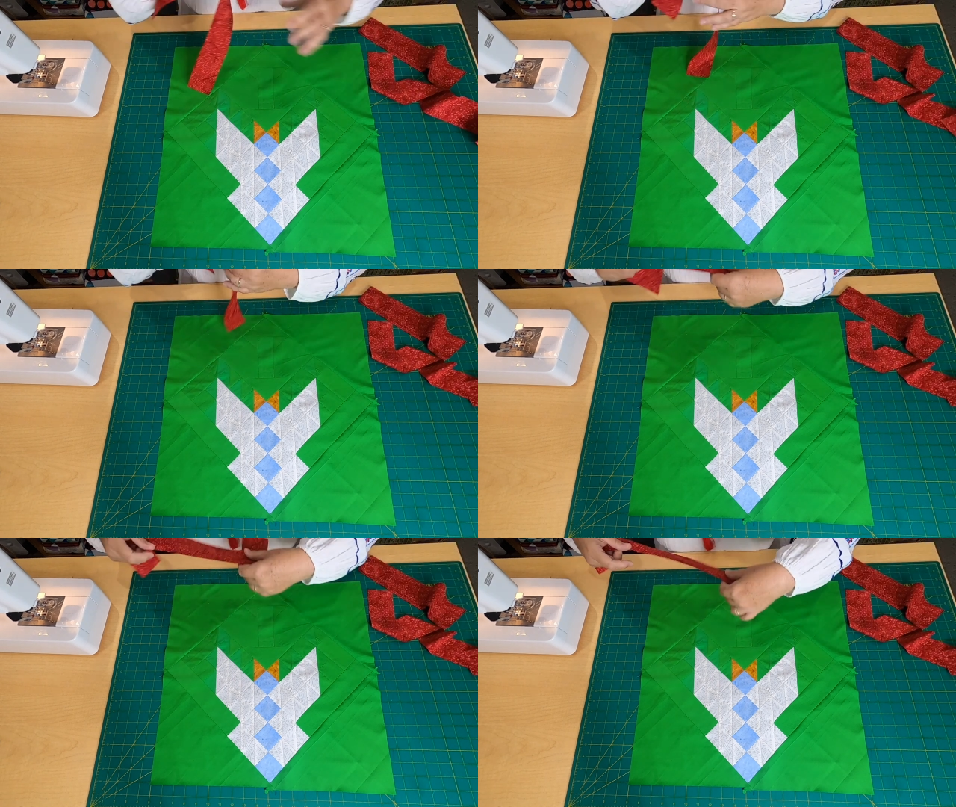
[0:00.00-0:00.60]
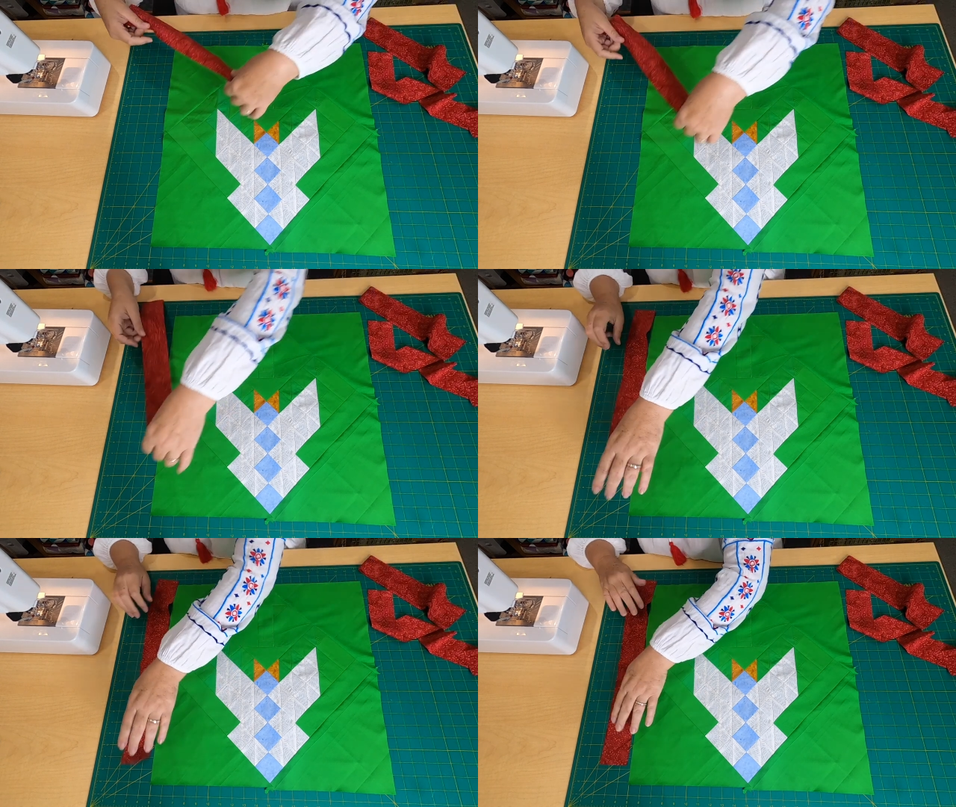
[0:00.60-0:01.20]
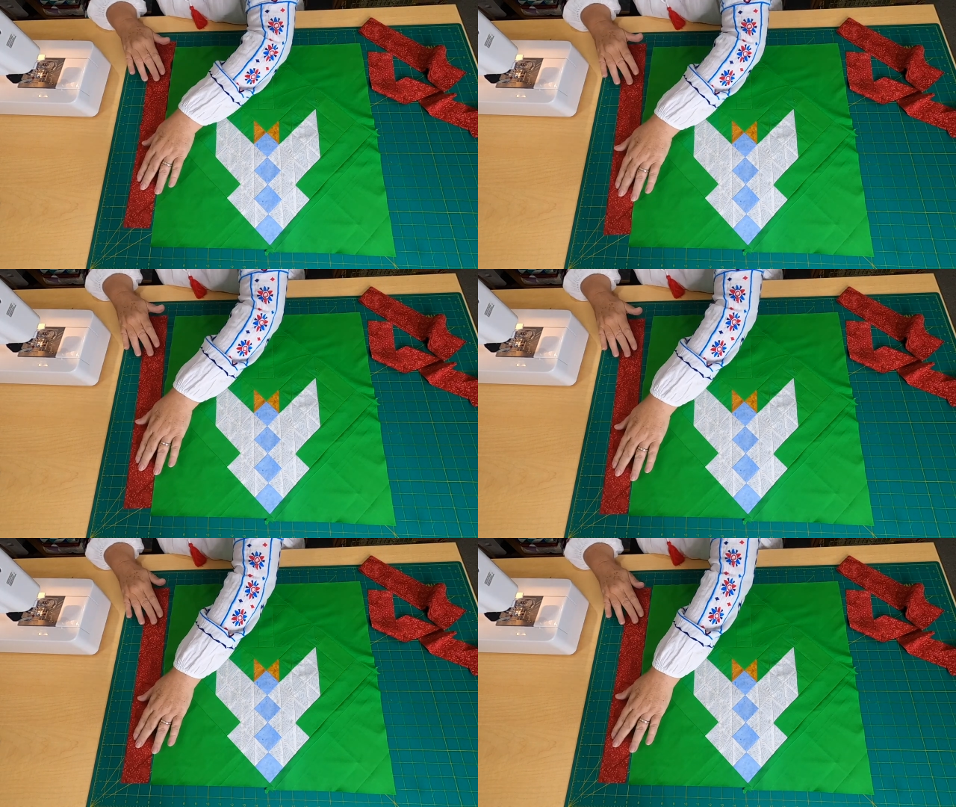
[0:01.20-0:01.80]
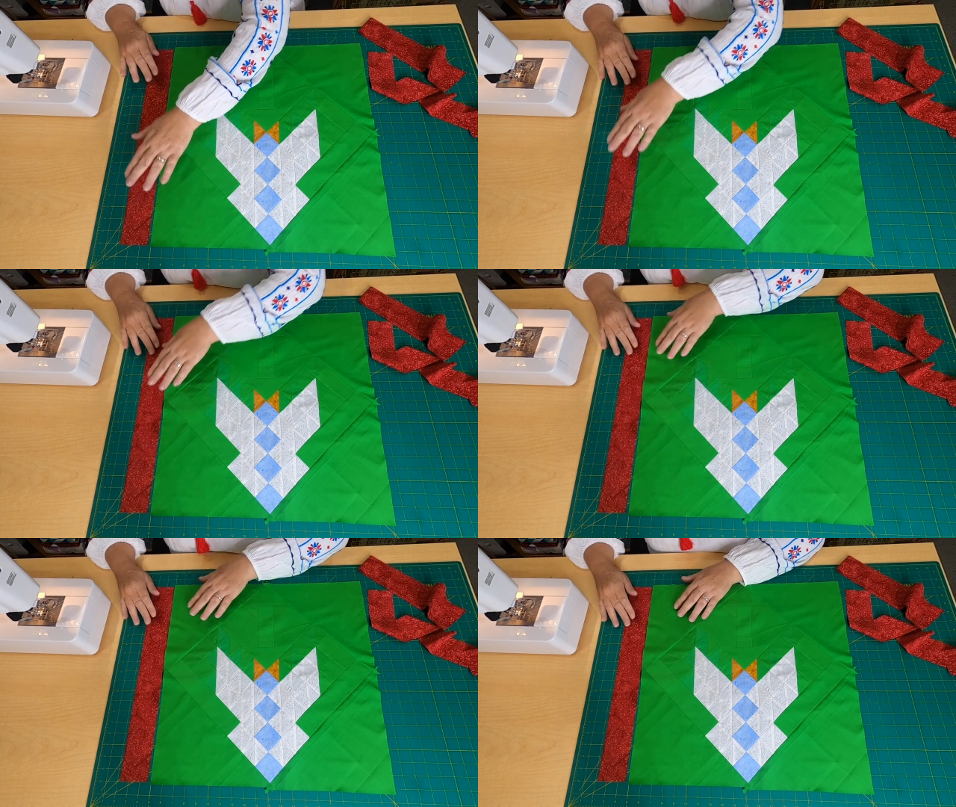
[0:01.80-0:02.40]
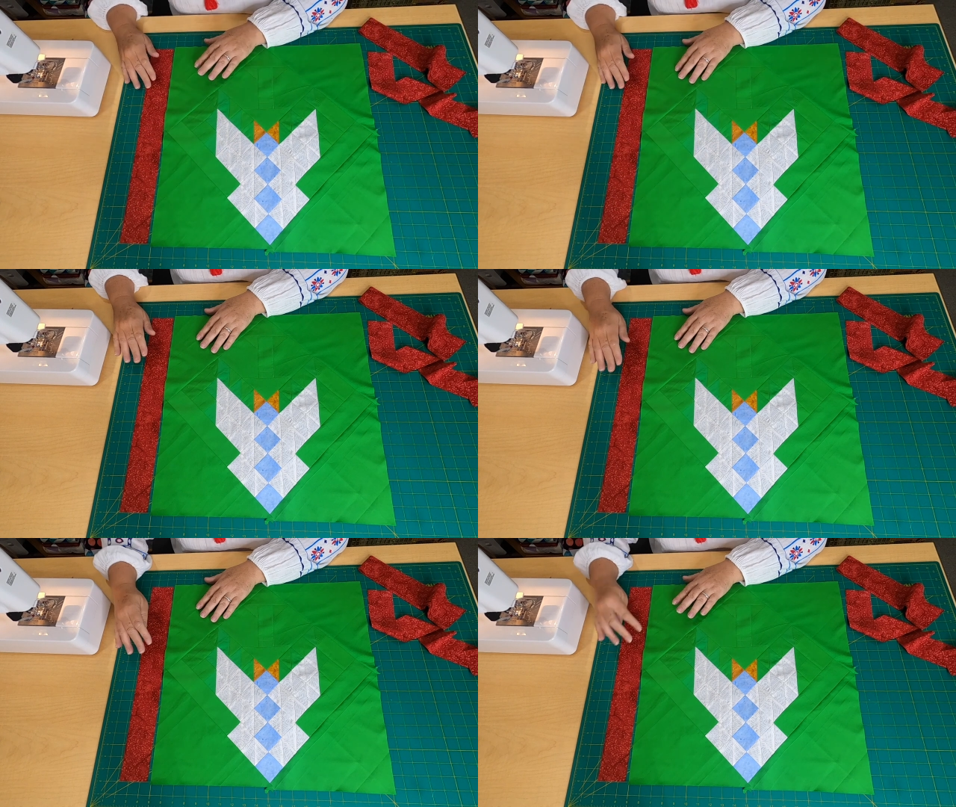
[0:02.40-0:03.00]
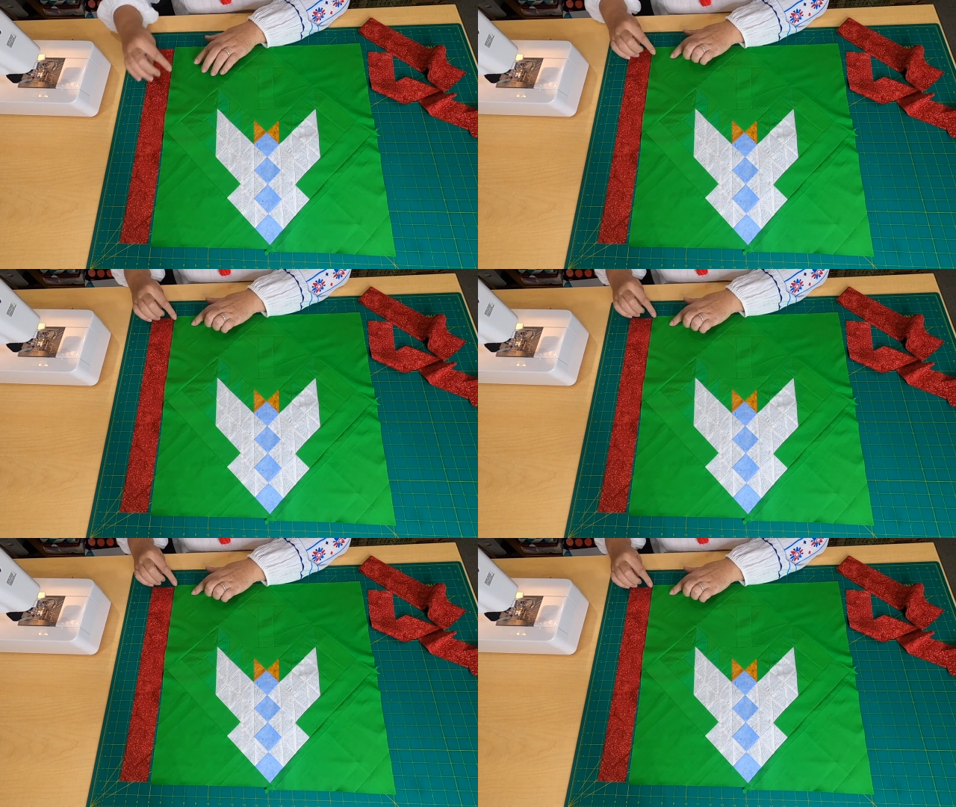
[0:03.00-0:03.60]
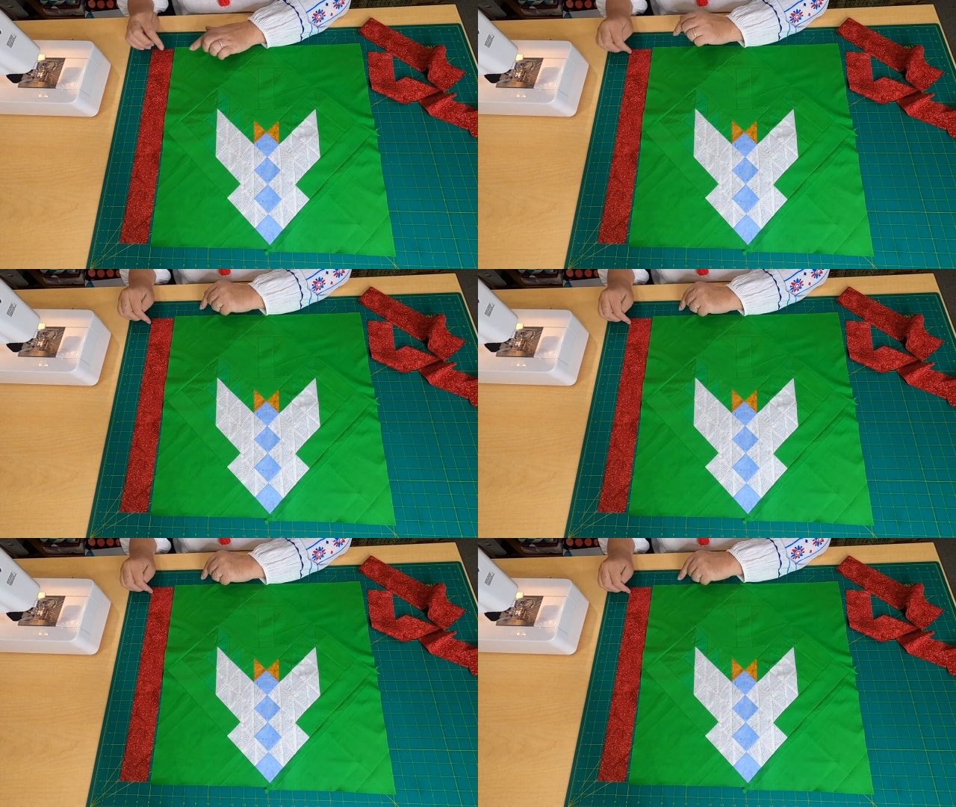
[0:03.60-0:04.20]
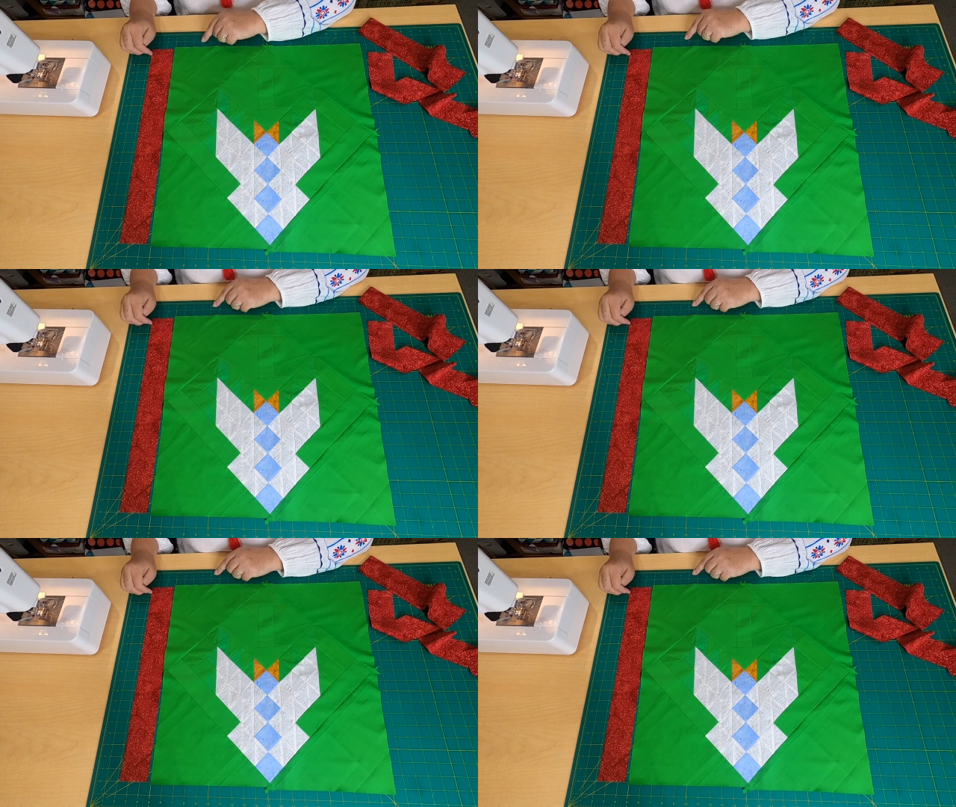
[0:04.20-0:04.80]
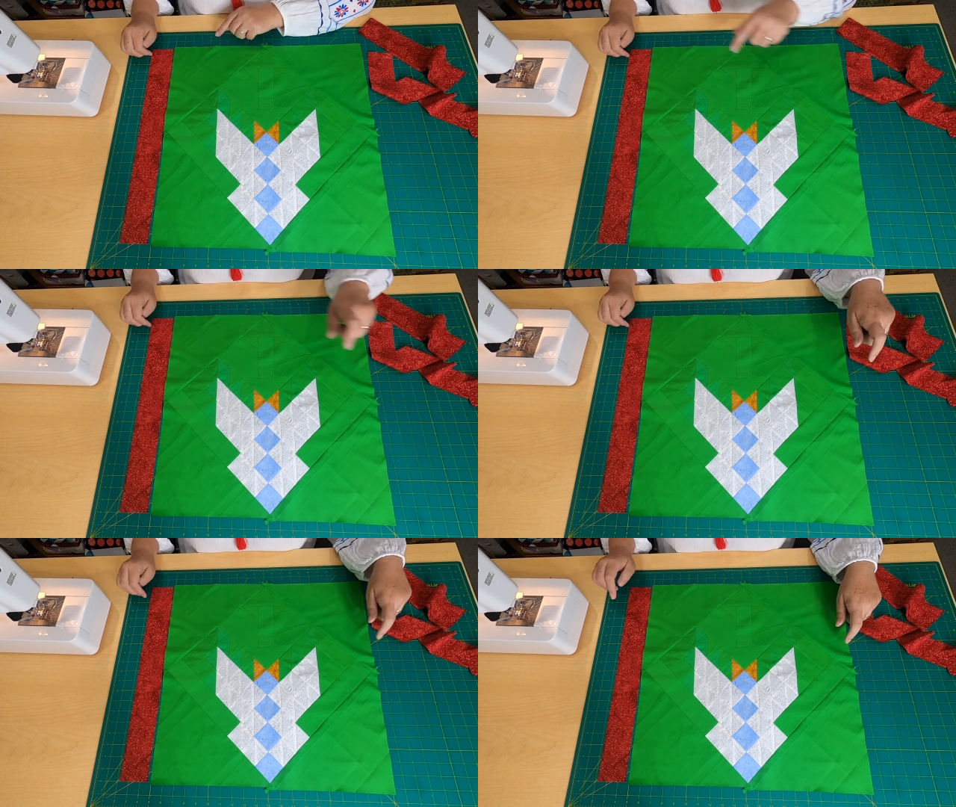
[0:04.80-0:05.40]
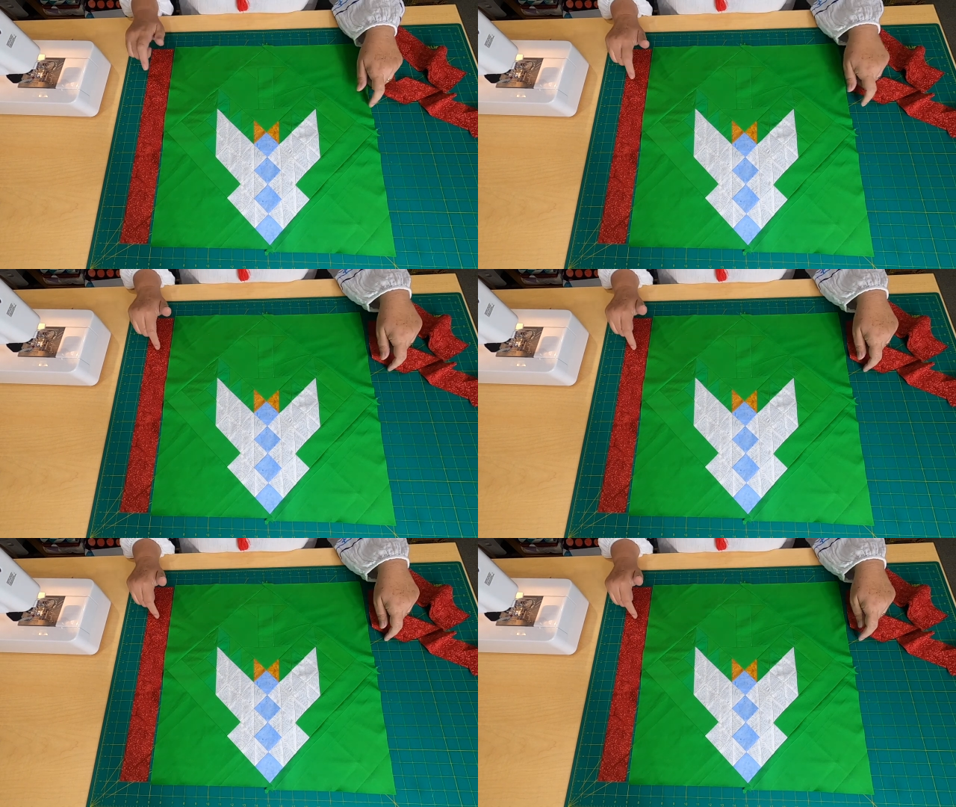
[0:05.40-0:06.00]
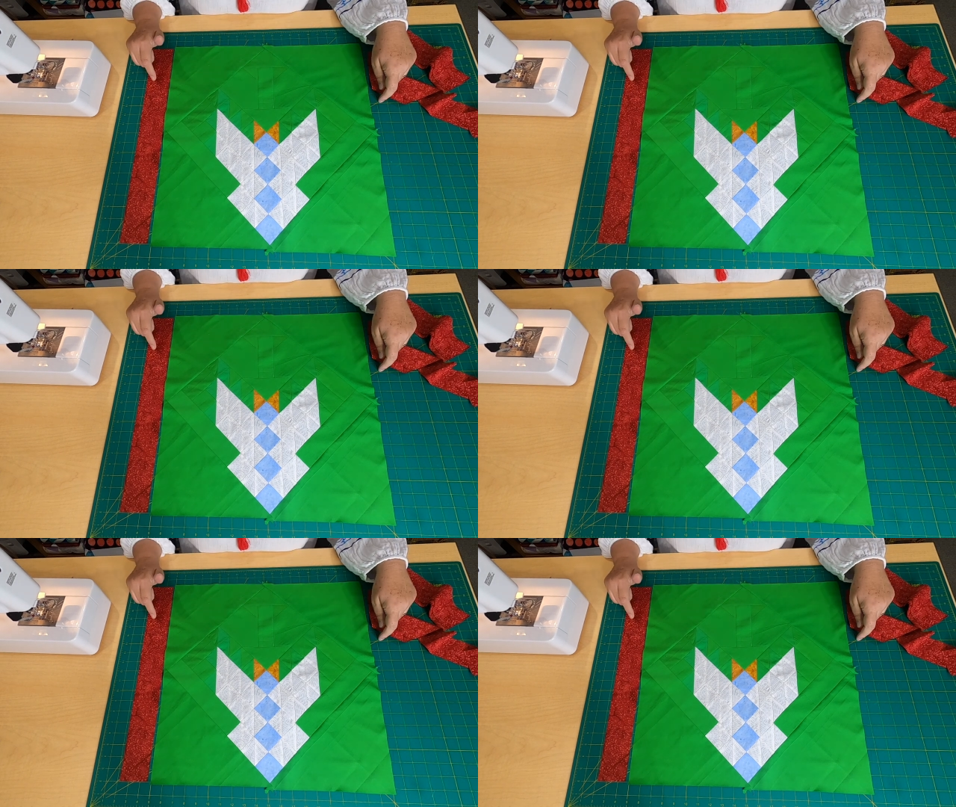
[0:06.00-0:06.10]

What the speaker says: No face is visible, so there are no lips to read.